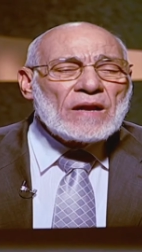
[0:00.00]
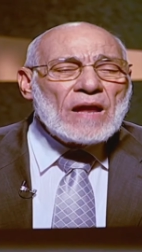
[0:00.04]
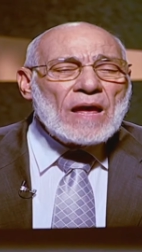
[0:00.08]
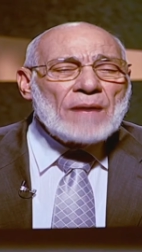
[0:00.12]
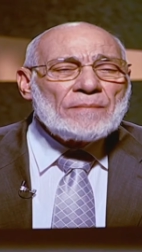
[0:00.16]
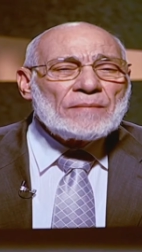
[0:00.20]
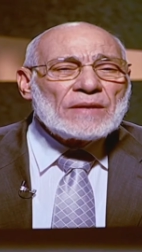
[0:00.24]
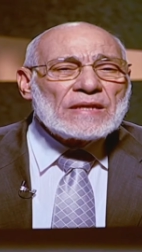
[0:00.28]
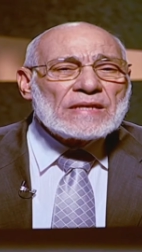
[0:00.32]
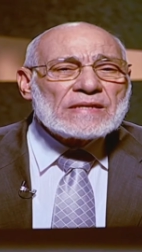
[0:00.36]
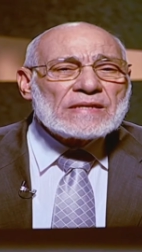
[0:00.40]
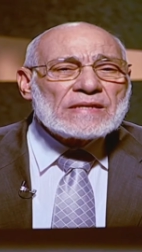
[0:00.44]

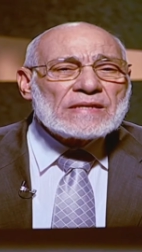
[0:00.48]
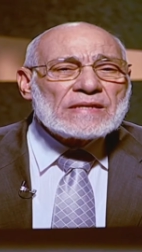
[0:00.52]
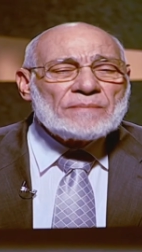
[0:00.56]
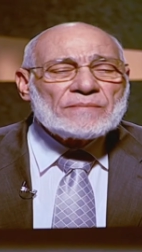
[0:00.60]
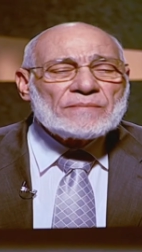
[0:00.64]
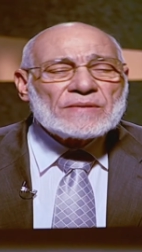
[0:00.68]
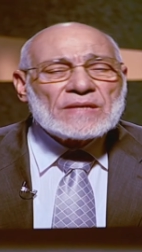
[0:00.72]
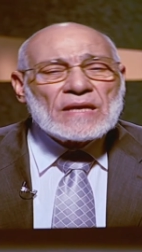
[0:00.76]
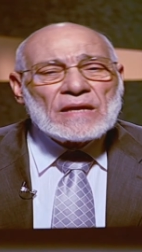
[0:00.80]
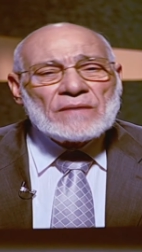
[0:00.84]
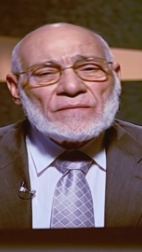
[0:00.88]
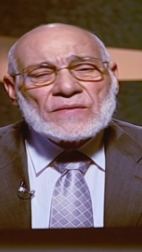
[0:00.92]
amidst
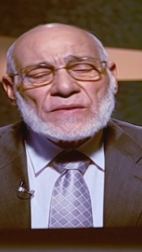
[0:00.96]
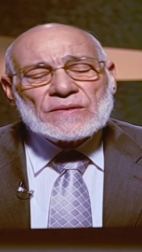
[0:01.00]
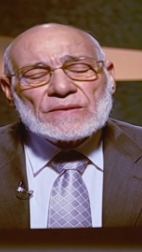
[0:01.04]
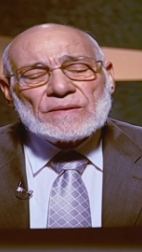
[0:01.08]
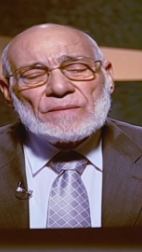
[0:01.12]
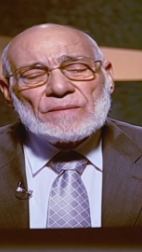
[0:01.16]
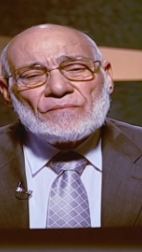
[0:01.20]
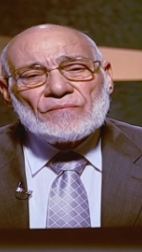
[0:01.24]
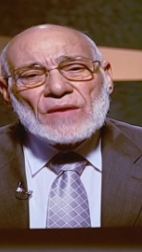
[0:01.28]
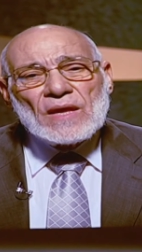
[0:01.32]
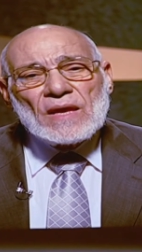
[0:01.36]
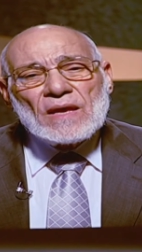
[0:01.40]
themselves.
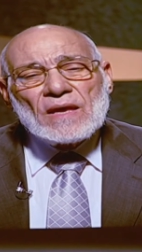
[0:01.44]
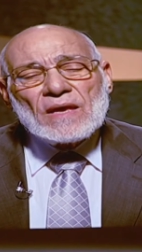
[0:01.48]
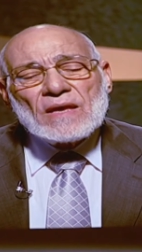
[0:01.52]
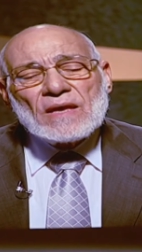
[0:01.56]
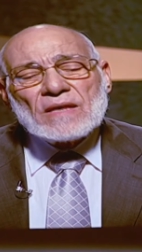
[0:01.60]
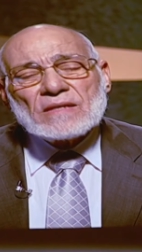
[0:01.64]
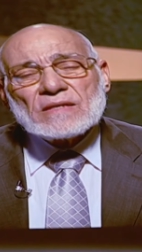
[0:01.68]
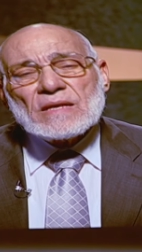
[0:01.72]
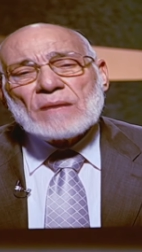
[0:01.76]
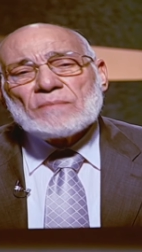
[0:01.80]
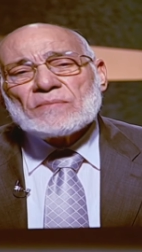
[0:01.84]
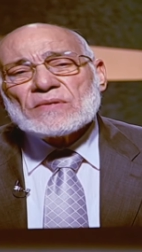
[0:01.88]

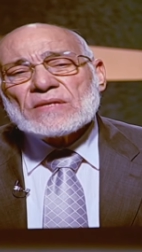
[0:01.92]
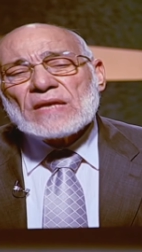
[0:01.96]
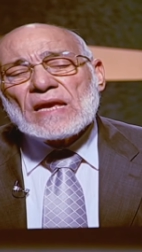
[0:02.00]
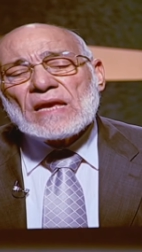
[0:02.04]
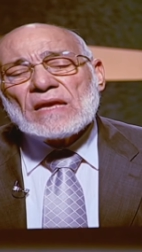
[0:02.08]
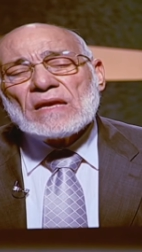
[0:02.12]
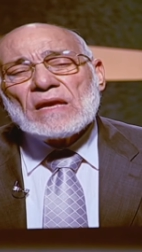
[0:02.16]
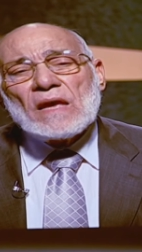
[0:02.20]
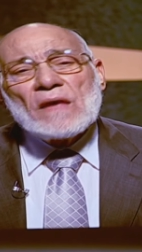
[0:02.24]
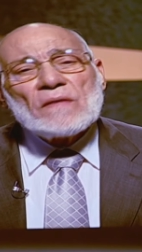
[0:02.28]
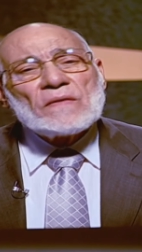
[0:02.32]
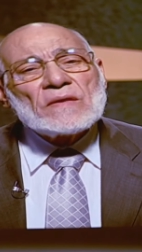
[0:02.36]
Some
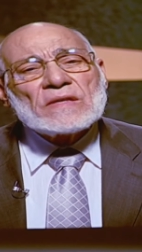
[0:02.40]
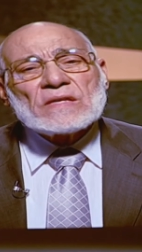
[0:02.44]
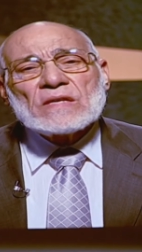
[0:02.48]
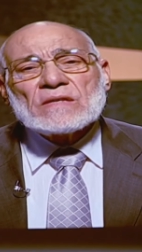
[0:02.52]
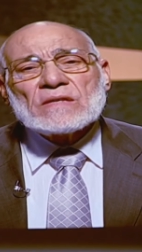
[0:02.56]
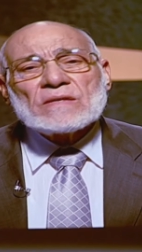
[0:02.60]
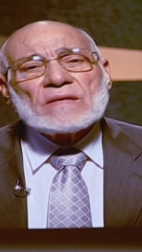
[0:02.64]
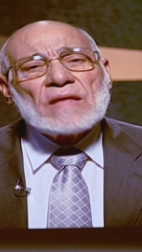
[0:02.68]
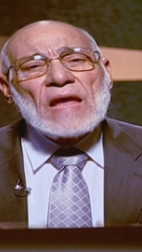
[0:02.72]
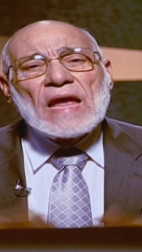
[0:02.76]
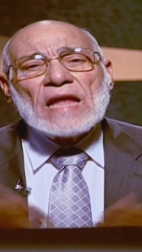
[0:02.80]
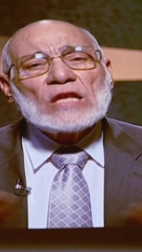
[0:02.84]
say this is
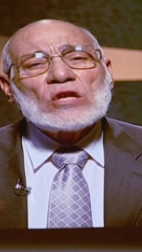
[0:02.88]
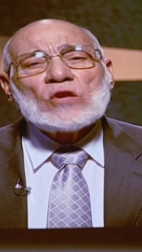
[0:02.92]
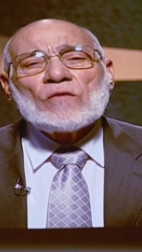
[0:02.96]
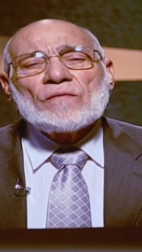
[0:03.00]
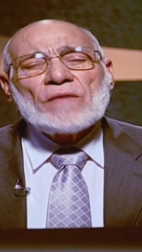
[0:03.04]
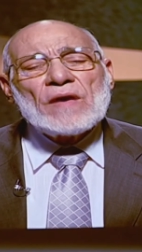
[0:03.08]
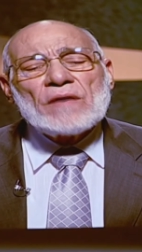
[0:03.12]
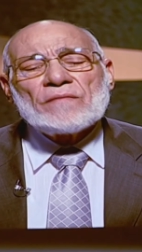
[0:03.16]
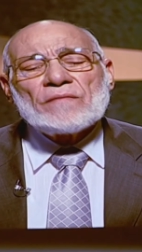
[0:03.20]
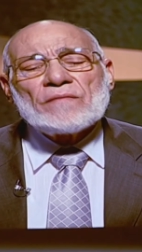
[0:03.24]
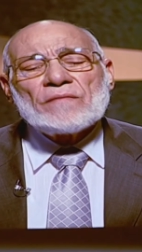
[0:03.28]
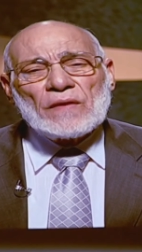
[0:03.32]
the end of
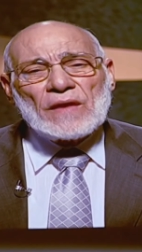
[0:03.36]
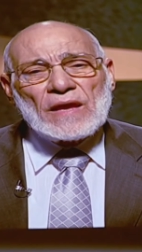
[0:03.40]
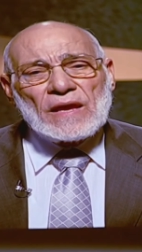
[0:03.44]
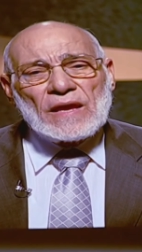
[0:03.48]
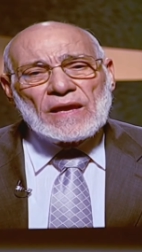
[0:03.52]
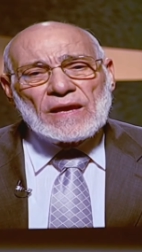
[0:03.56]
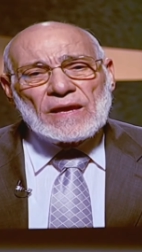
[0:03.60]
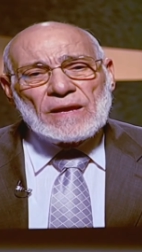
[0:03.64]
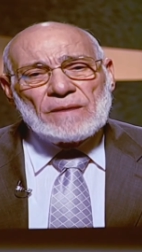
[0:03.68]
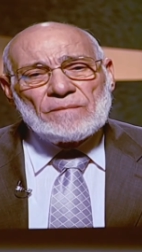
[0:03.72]
everything,